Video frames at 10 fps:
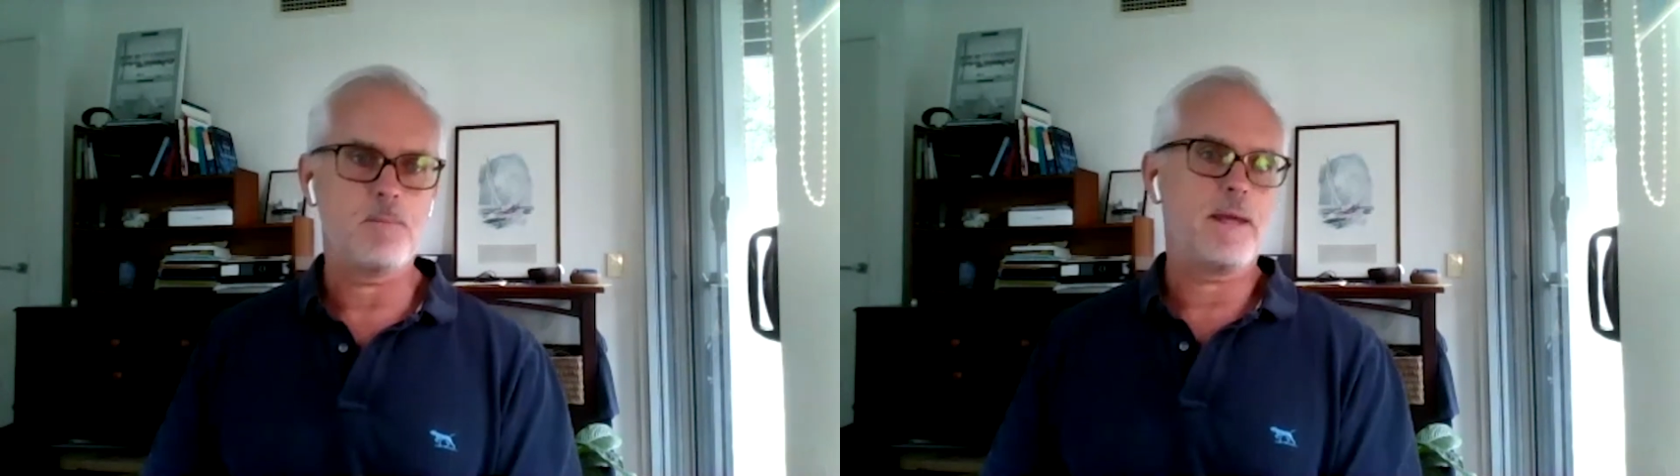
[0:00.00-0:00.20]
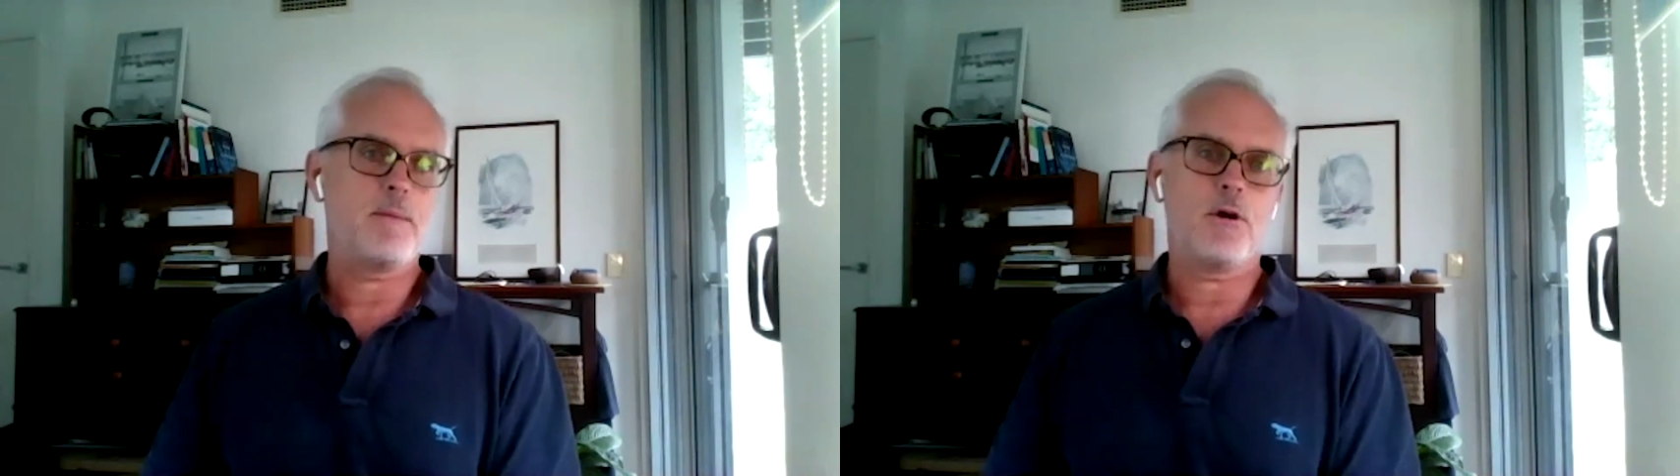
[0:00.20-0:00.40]

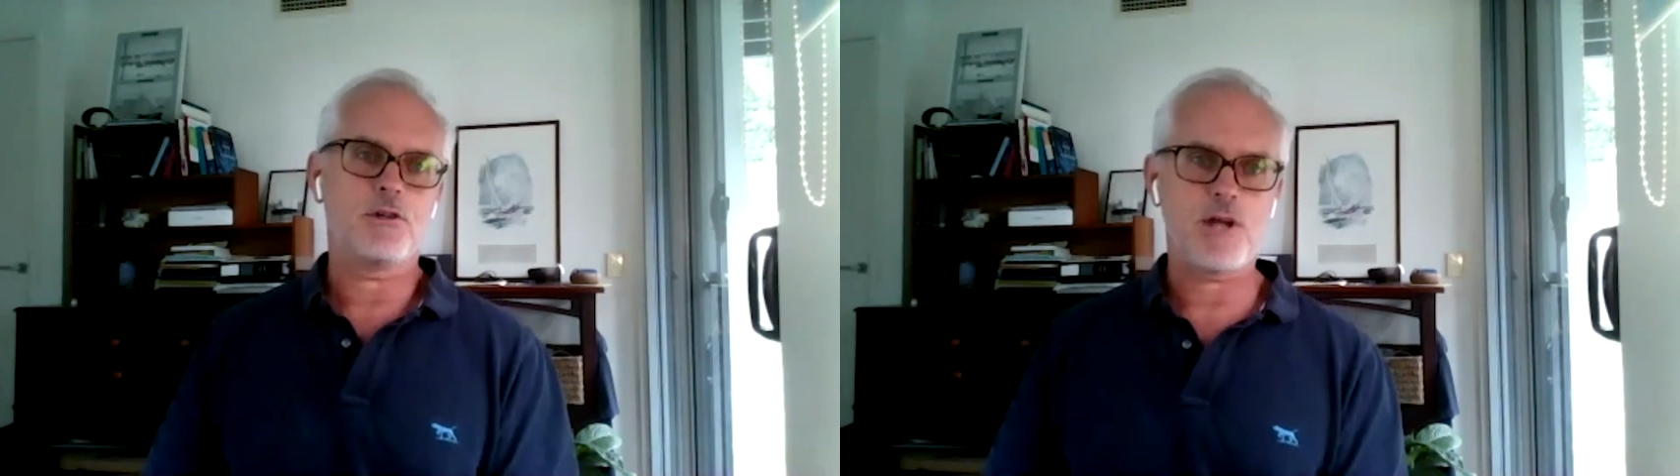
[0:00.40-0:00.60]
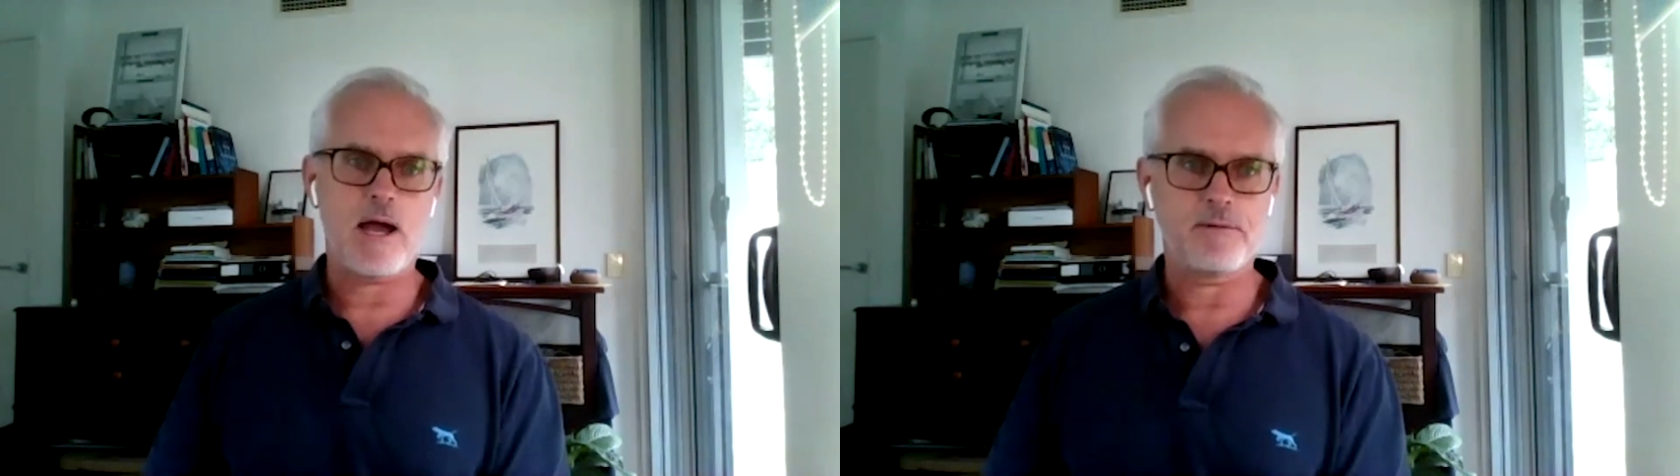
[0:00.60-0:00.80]
bareboat
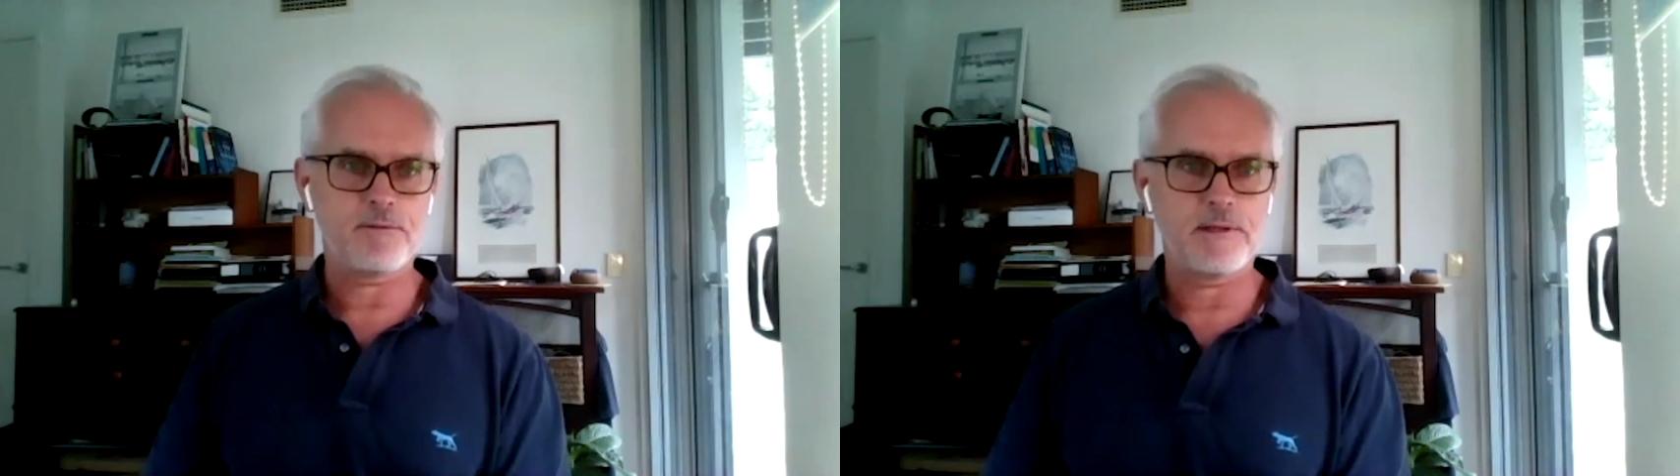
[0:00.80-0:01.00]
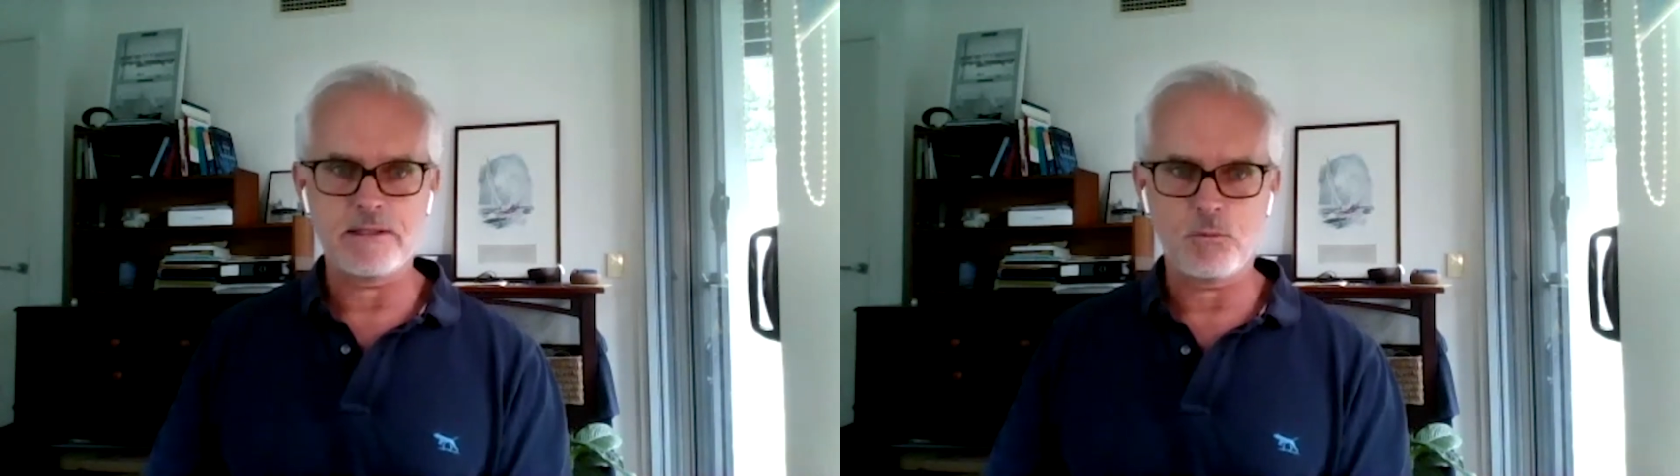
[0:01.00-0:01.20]
charter
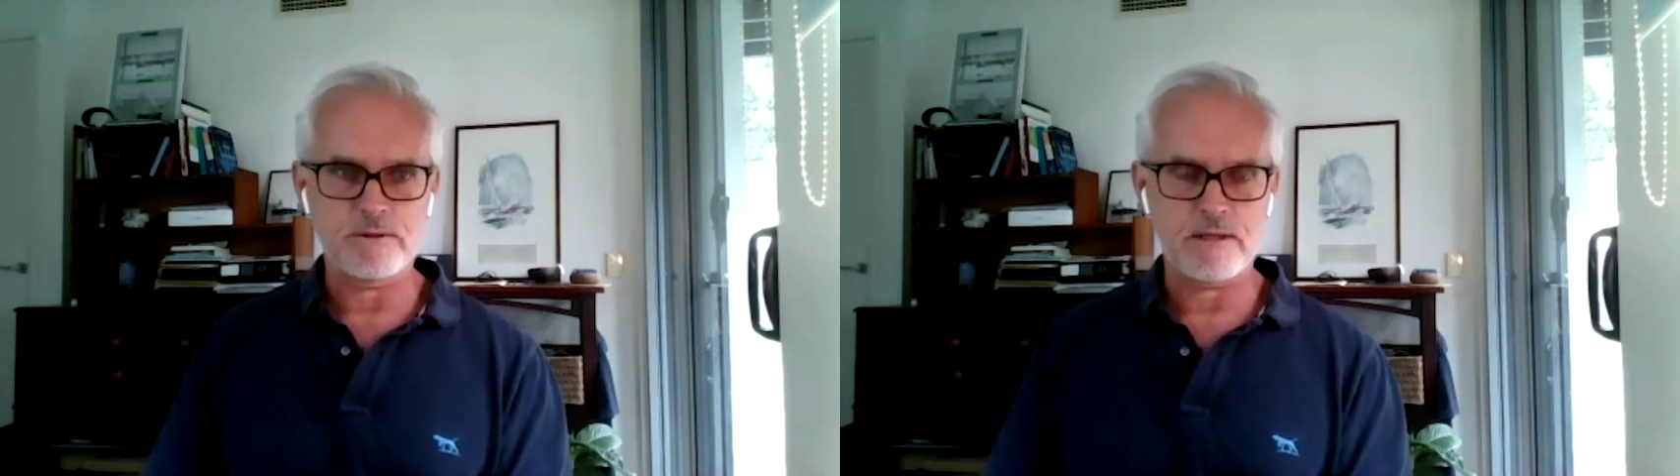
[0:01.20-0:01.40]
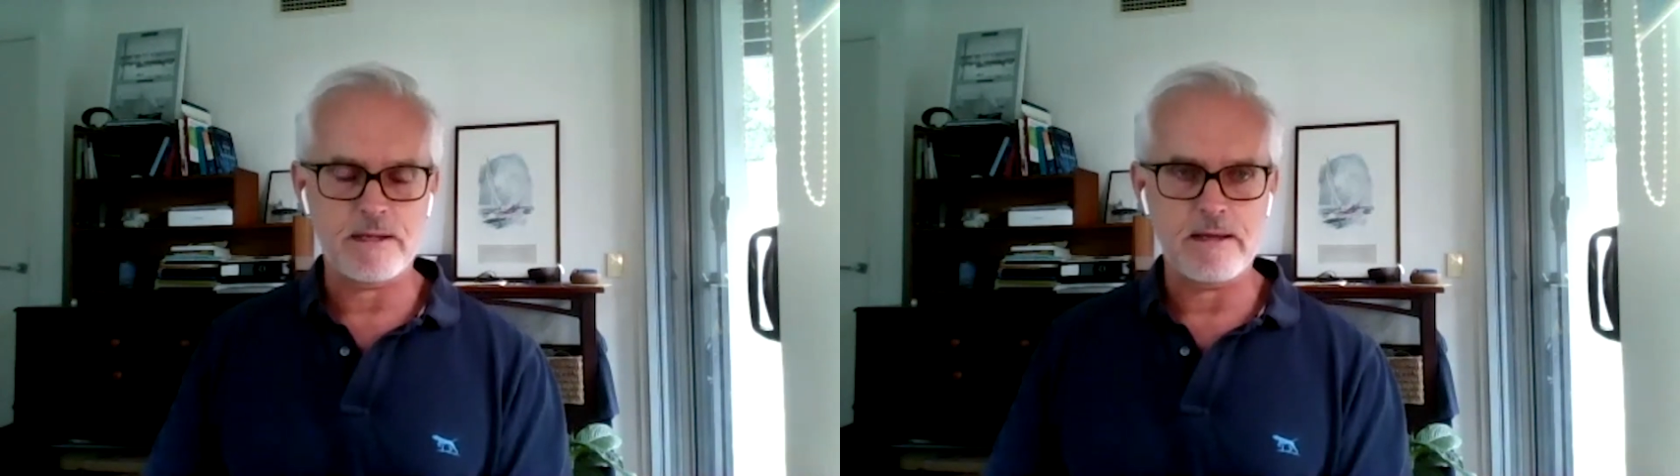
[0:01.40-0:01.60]
fleet and the
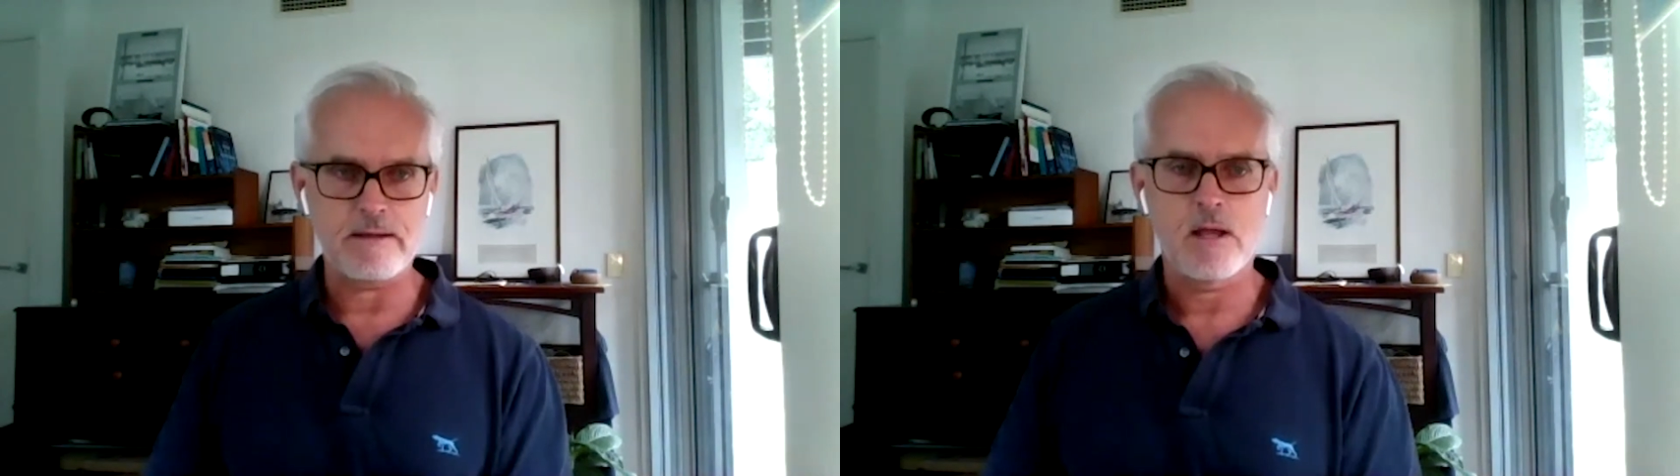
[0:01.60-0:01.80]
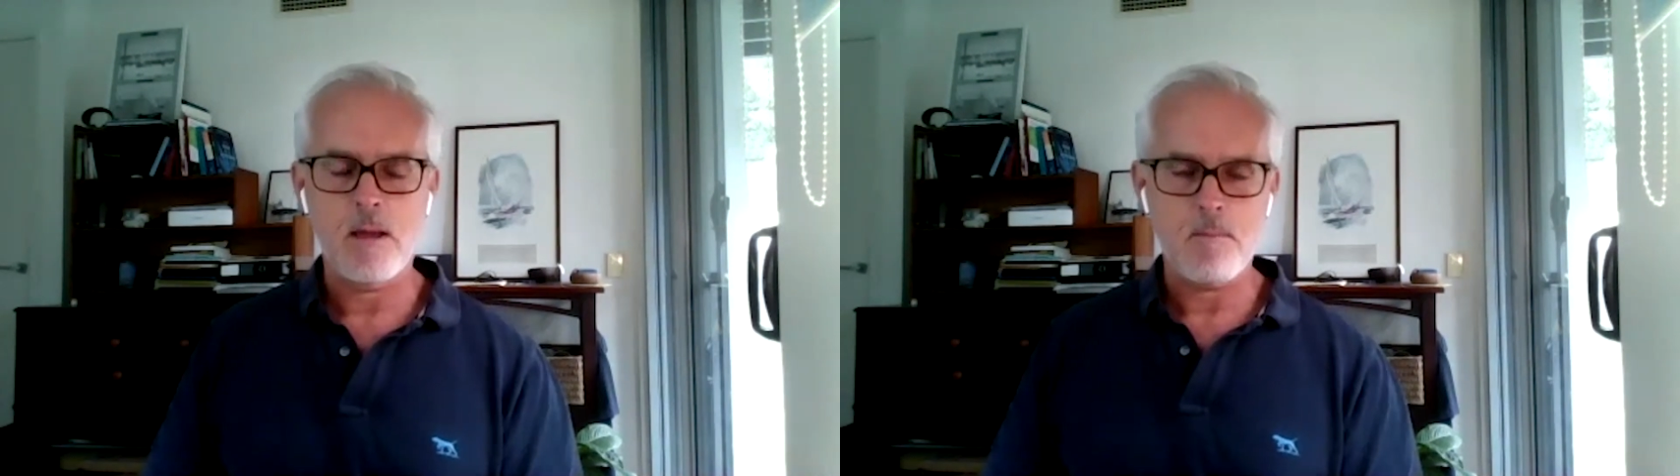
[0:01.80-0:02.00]
Whitsundays,